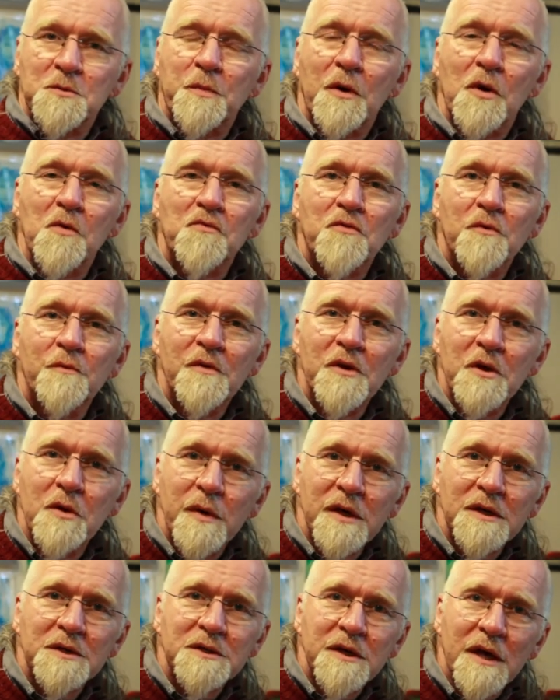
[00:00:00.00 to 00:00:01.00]
both from the
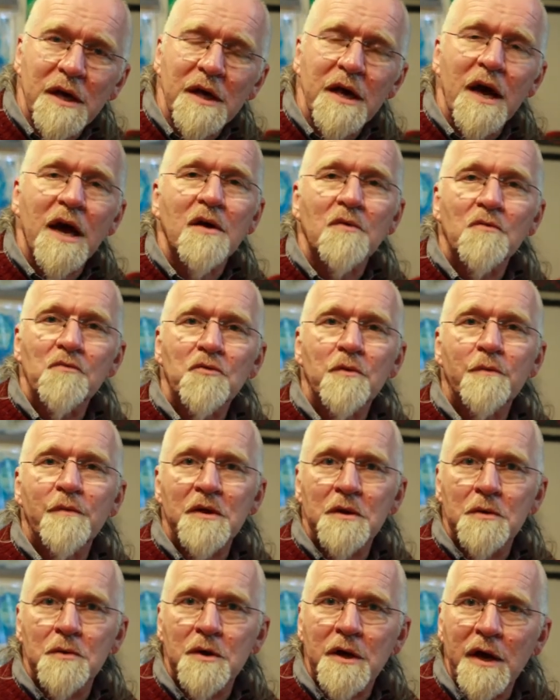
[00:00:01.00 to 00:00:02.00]
USA and from
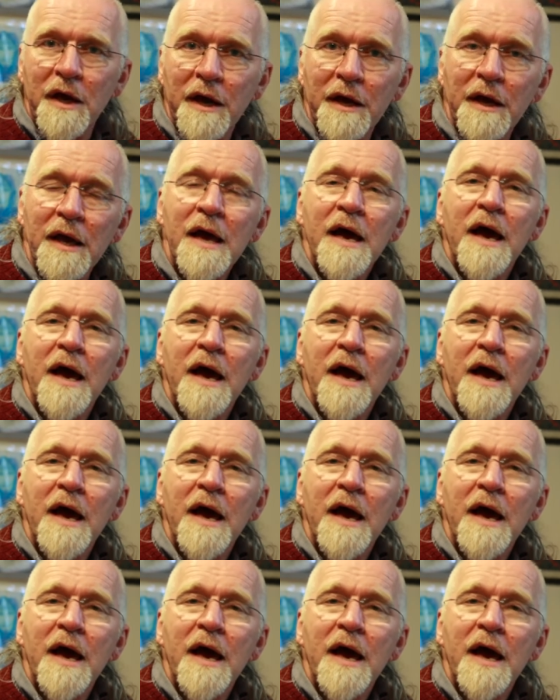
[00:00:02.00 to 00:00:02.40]
the UK.